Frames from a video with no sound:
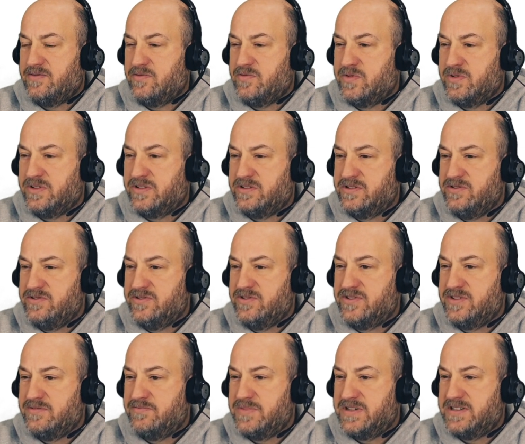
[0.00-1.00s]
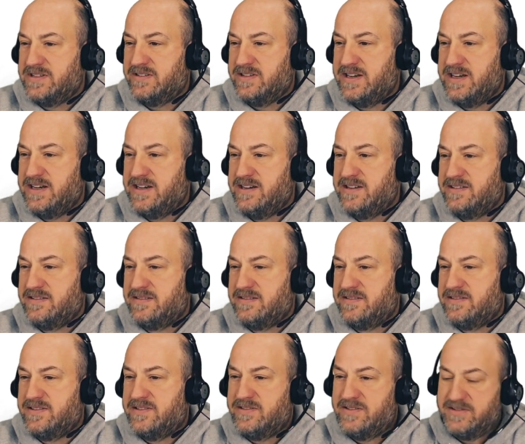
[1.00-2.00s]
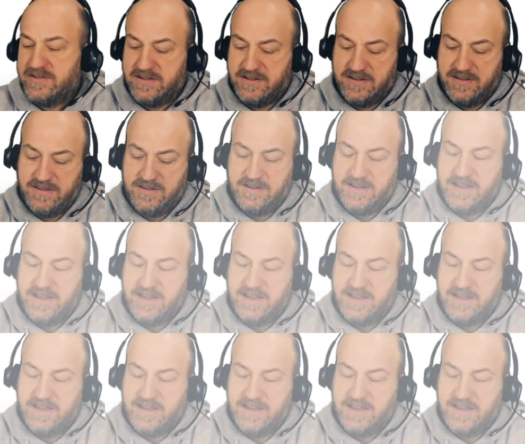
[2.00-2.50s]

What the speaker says: We'll include those in miscellaneous. So there's the